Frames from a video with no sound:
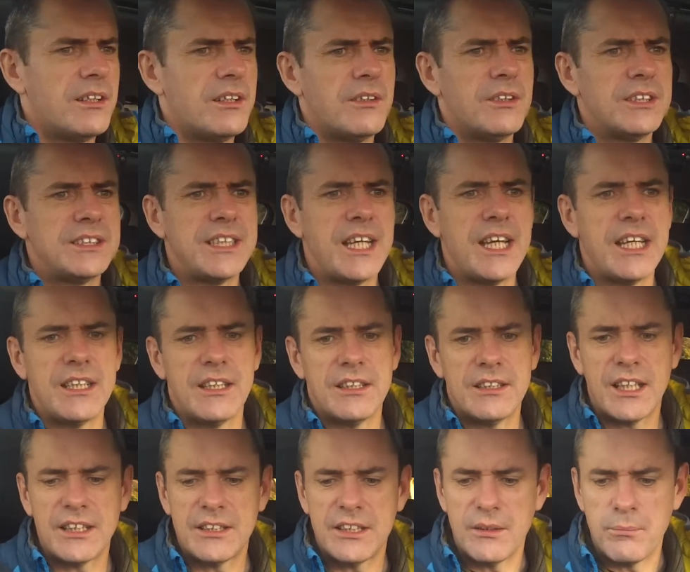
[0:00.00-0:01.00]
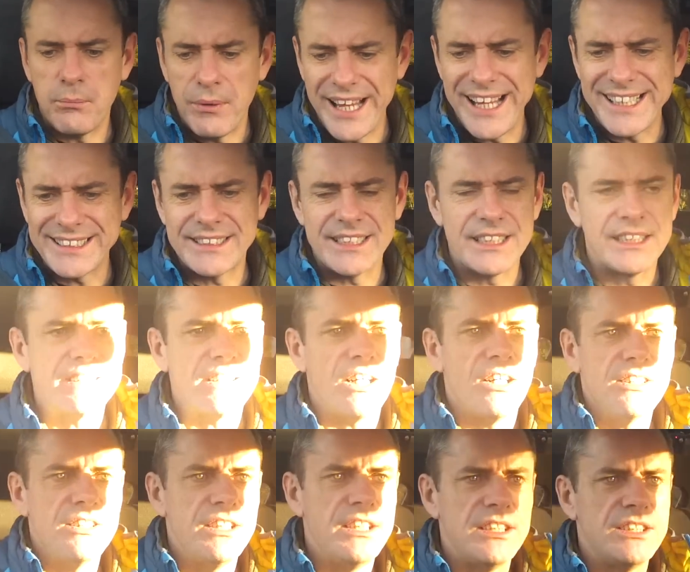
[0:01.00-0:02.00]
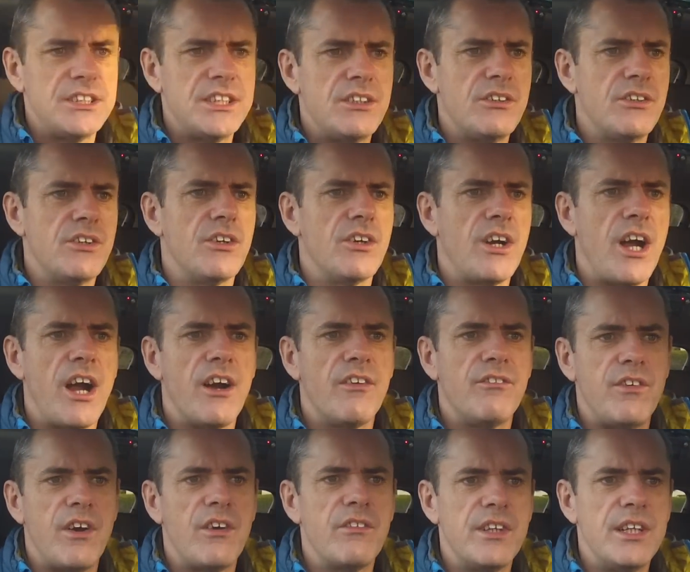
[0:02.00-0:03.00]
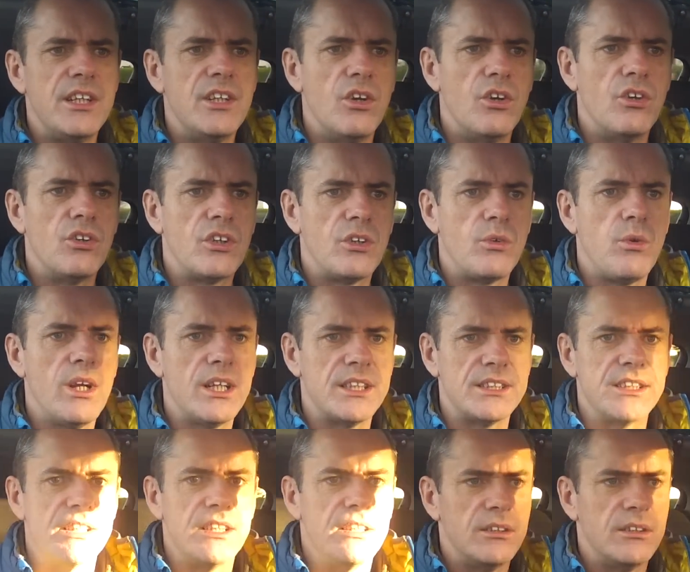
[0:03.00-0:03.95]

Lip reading: said that the plastics on the interior are very low quality.